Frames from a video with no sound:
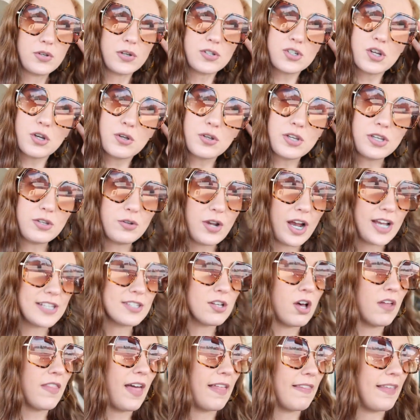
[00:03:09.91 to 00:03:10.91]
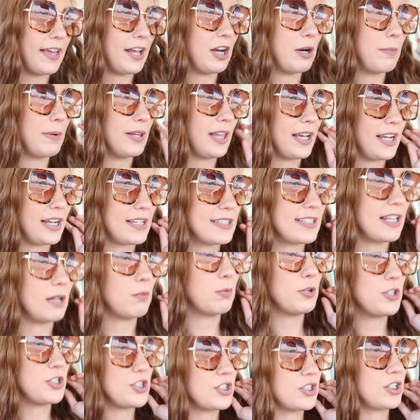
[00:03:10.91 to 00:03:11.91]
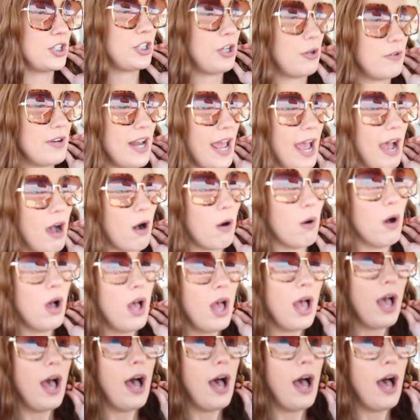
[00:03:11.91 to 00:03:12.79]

So I'll show you guys all that later, but like I said, we're just gonna go now.